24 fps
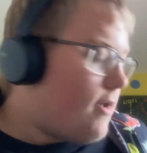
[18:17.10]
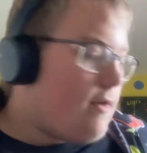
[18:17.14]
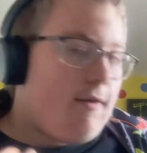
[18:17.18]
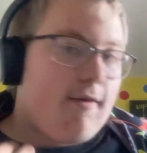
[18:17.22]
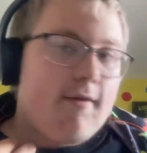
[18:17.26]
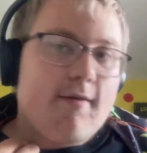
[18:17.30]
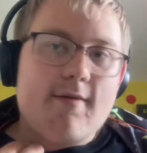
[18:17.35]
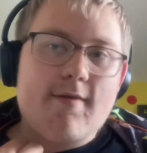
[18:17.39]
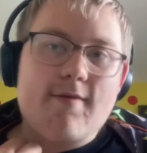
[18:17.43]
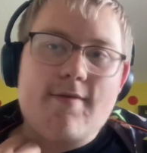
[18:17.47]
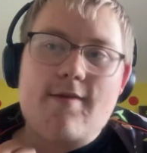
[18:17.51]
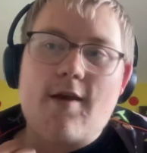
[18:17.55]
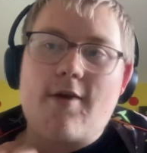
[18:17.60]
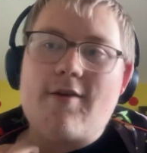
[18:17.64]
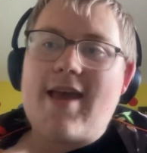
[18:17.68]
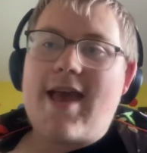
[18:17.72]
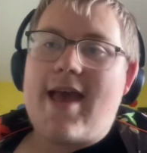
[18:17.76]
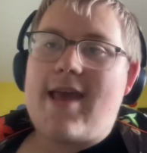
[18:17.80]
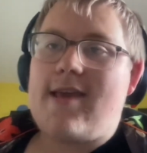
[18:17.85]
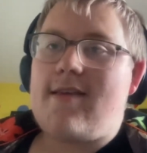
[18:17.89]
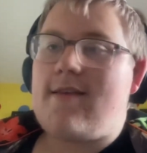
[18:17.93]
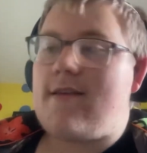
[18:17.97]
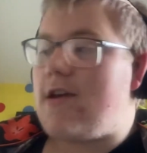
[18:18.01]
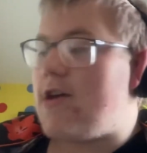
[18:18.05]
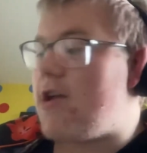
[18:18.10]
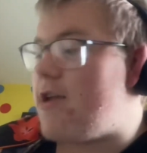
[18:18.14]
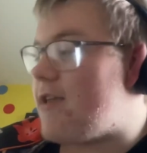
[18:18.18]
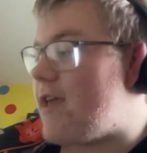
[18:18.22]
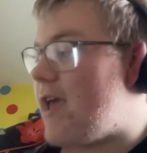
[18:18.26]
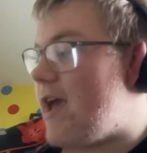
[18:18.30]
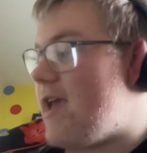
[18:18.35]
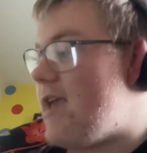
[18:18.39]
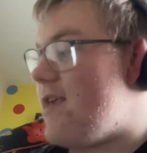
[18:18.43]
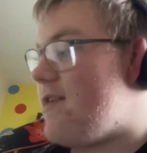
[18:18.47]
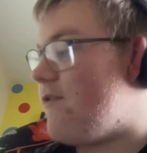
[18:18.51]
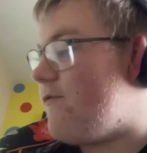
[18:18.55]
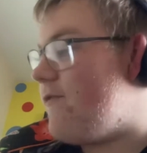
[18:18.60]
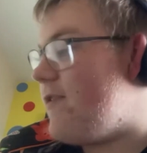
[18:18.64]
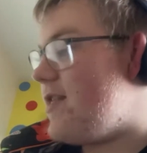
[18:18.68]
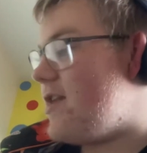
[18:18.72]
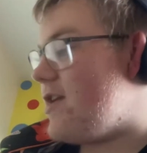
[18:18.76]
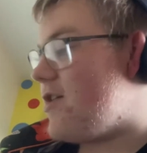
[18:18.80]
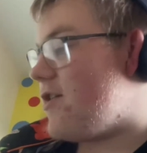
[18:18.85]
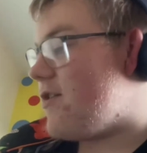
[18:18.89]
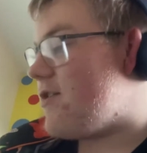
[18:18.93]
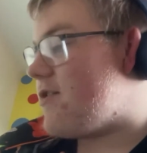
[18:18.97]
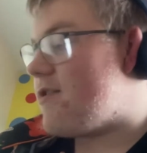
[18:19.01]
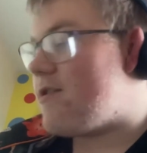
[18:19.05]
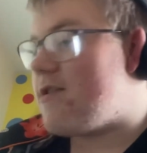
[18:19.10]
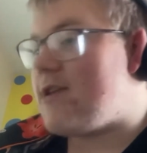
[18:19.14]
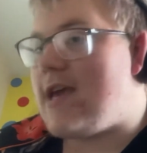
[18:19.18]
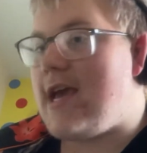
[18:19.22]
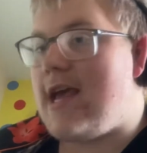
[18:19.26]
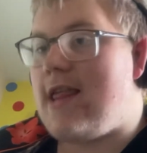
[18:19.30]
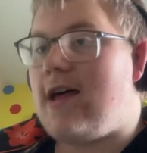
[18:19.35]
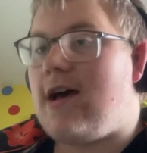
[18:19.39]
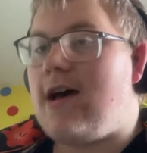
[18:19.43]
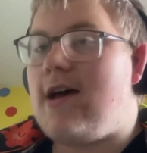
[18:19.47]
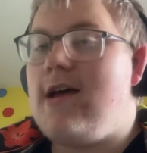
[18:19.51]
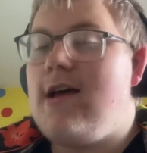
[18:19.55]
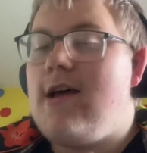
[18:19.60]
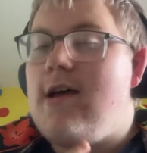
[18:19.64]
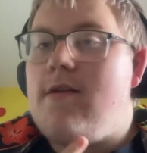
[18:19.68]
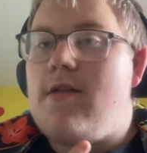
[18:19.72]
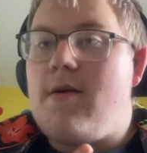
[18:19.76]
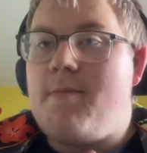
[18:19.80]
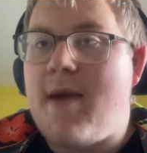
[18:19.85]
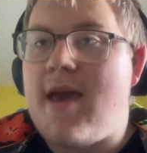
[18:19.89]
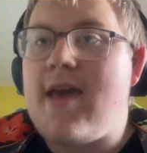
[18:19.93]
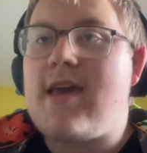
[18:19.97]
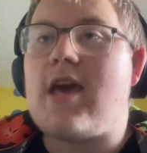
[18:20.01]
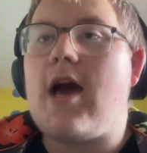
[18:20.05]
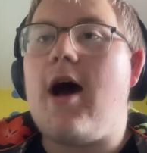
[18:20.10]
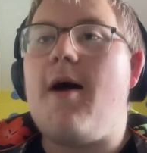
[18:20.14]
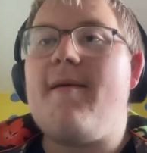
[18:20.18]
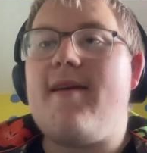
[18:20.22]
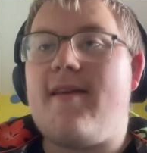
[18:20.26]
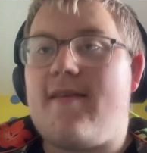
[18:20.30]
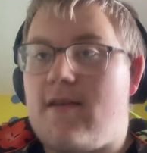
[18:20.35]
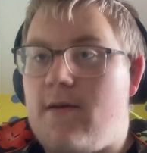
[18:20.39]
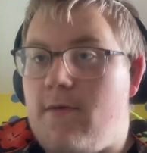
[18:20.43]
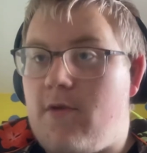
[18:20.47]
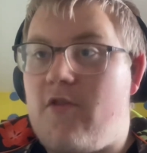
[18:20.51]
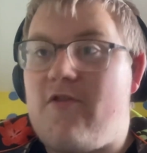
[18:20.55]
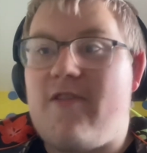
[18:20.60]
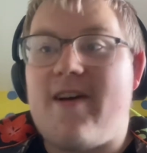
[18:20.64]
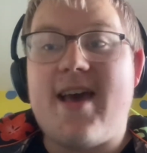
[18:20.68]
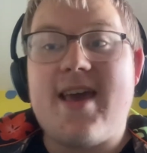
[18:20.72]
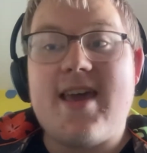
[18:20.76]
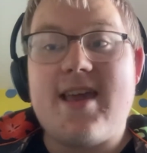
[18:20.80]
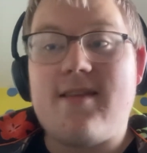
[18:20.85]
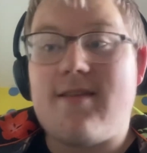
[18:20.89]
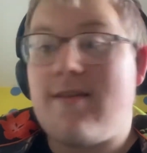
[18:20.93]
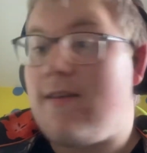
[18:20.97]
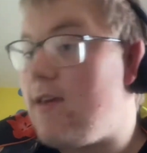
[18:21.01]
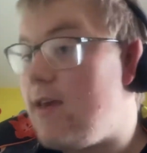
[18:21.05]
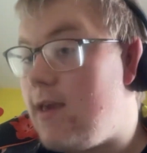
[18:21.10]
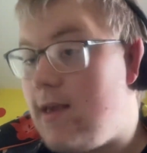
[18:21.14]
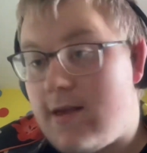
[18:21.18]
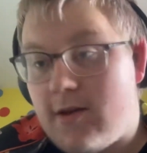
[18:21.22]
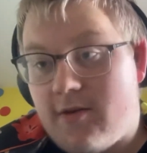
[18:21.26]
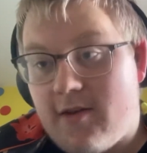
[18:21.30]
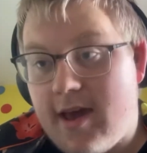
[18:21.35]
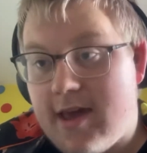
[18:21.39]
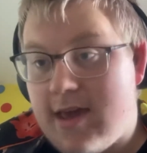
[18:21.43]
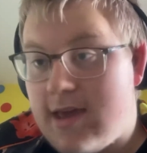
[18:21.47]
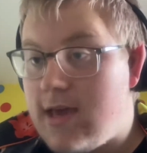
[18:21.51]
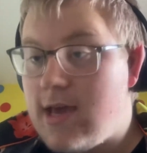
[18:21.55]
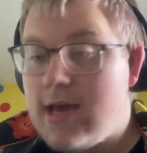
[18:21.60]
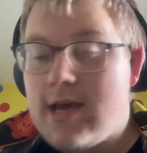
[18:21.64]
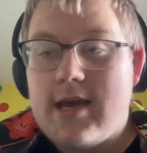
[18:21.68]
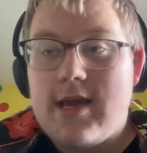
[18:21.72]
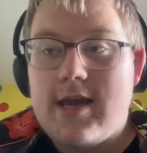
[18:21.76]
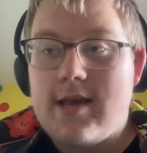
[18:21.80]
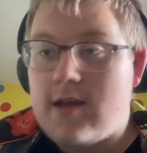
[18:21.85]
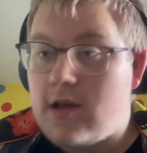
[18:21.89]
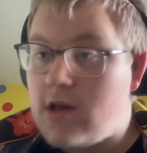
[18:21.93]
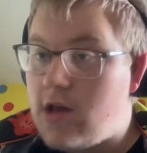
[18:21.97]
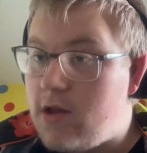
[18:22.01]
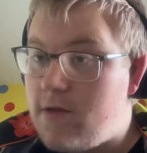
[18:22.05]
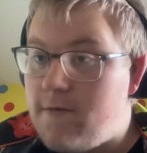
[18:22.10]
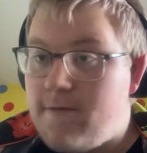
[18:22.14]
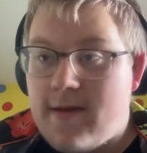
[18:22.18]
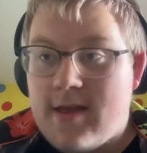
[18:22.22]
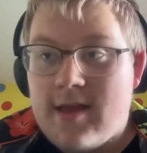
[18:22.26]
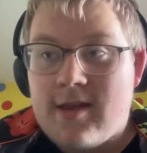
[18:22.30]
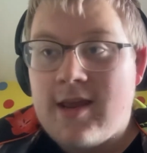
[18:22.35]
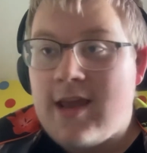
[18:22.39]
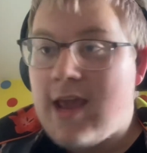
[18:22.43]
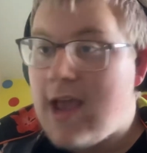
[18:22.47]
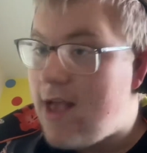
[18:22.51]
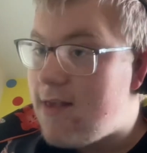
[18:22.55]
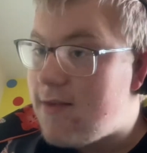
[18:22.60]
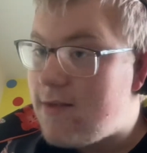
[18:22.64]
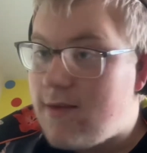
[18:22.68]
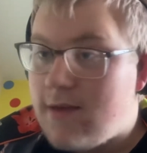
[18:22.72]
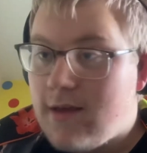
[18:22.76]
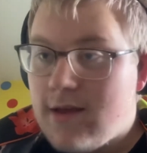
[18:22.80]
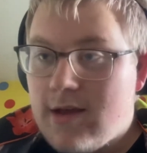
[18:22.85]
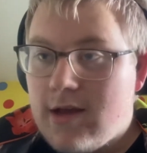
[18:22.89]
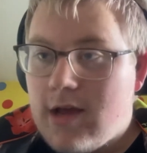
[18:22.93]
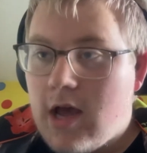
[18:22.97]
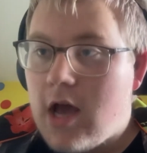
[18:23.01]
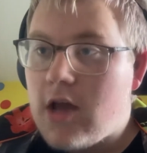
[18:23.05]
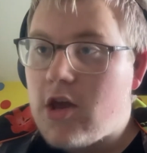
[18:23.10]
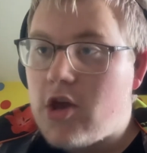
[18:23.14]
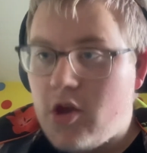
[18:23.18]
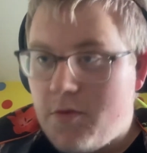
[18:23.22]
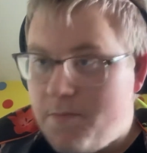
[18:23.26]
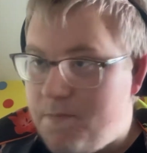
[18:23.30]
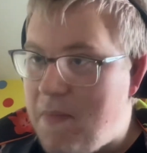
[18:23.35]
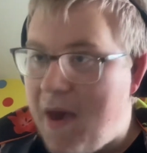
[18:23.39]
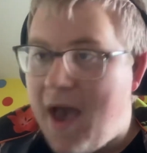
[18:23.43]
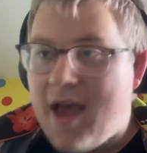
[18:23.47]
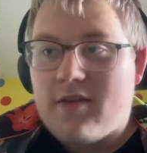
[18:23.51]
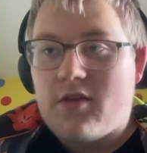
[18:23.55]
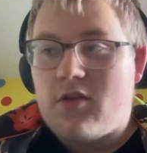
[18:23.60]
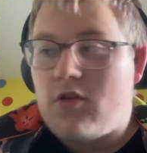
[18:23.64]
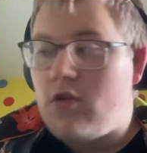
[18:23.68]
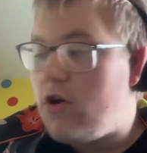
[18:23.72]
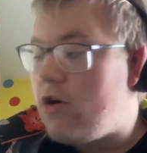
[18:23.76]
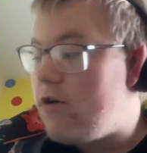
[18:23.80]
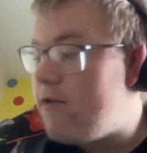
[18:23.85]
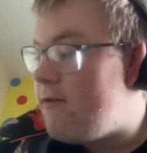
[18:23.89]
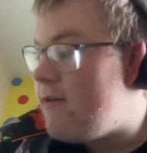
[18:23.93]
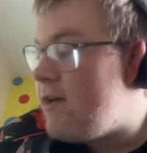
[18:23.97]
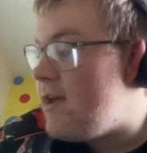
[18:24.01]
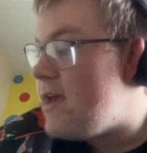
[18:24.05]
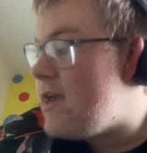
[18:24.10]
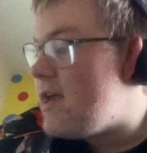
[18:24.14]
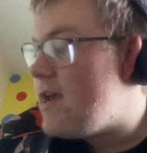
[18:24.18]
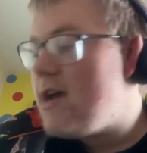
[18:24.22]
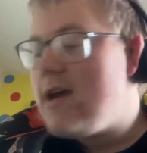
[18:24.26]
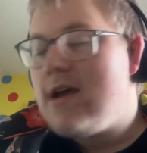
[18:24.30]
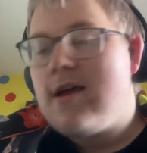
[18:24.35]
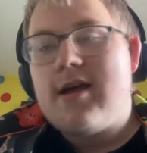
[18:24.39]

So yeah, he's a really good killer. The makeup is he's a good villain. He has a good backstory.